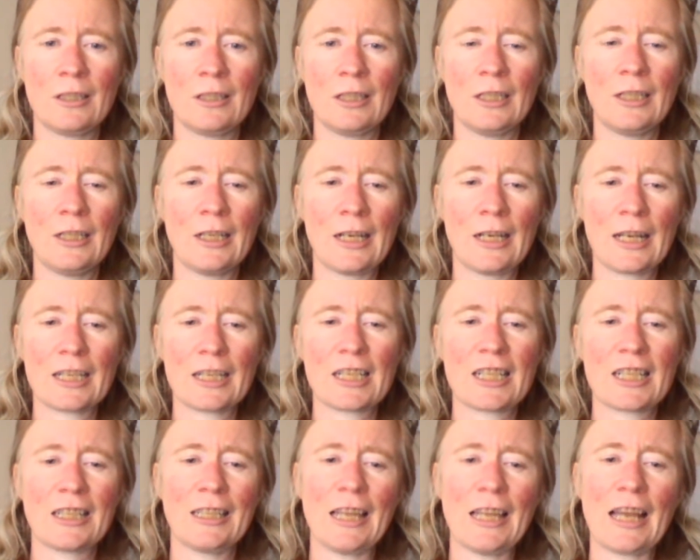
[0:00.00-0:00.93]
in an
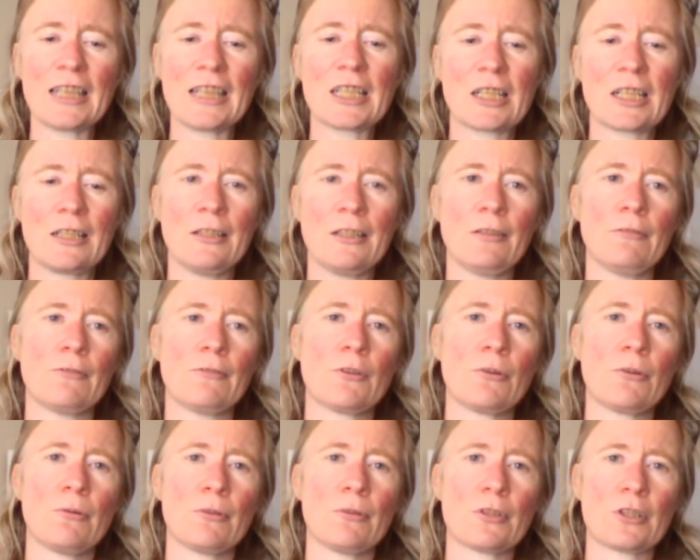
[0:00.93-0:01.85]
escalation of
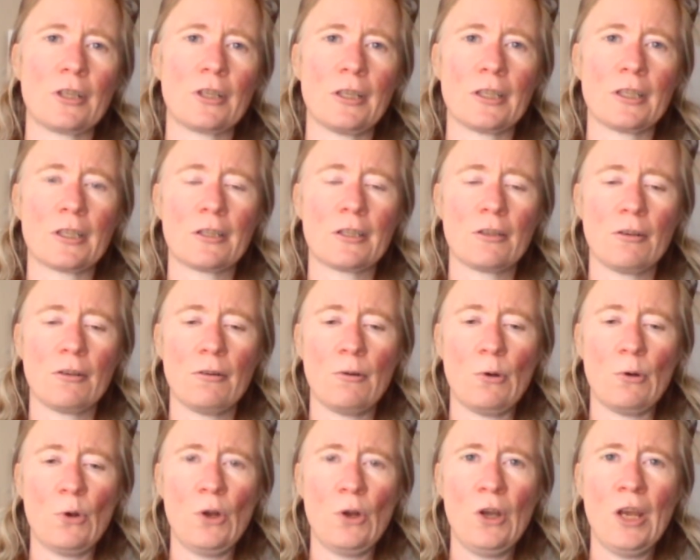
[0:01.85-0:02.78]
torture.
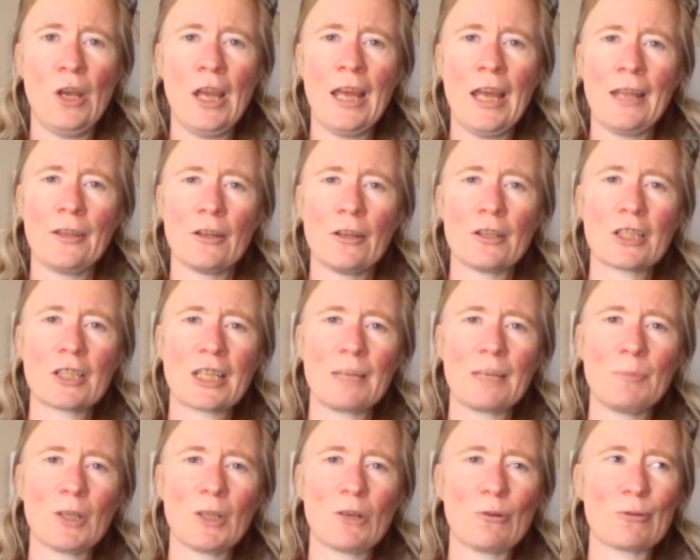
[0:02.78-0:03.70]
So those
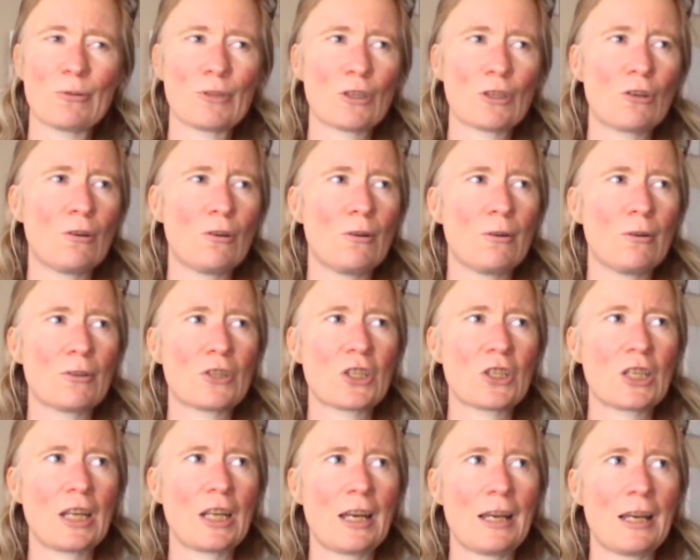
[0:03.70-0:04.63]
chemicals
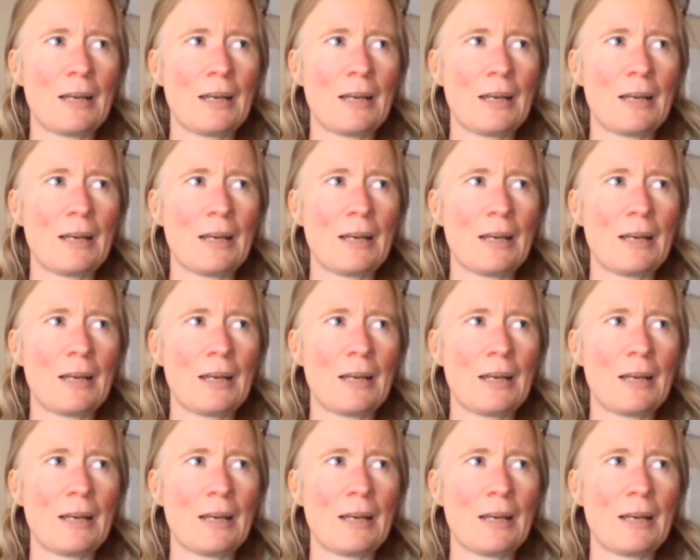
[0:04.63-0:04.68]
cause,